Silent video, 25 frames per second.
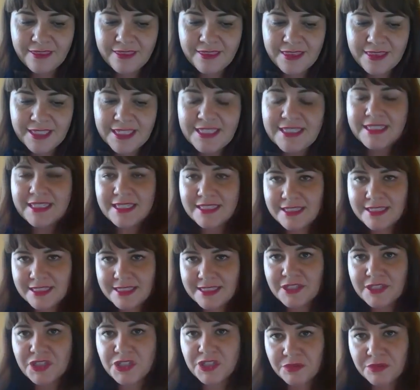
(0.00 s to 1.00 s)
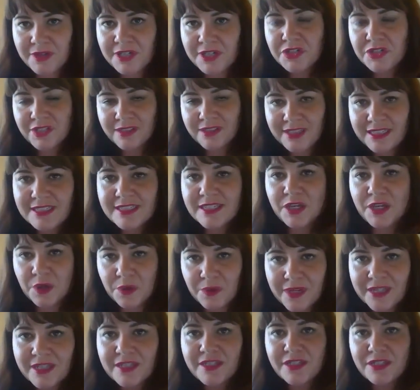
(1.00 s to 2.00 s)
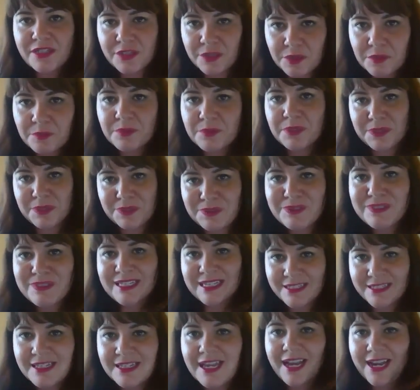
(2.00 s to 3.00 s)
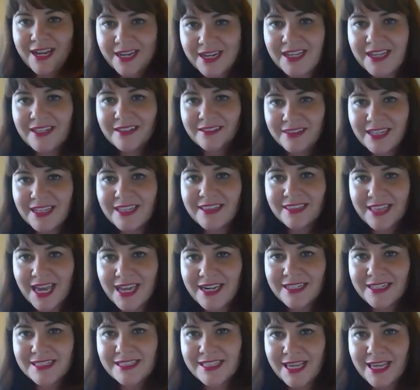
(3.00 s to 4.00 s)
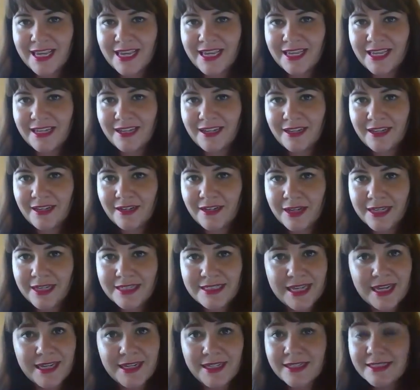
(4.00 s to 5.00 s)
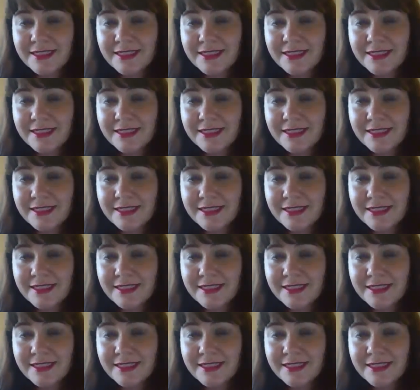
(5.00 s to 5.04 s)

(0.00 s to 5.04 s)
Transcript: this is a situation that's going to produce anxiety. Like anxiety